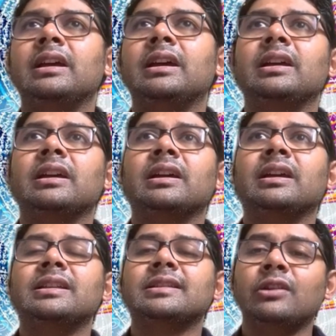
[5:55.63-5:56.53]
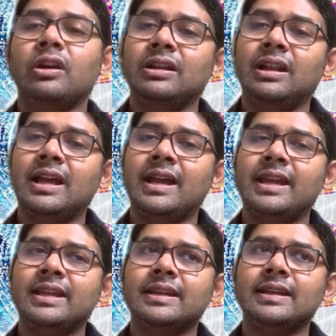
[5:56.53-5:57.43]
It's not
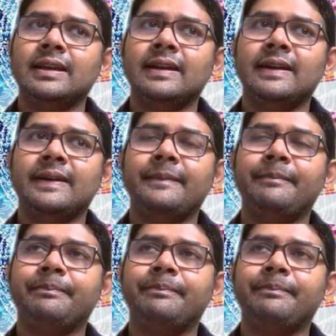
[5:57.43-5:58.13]
like a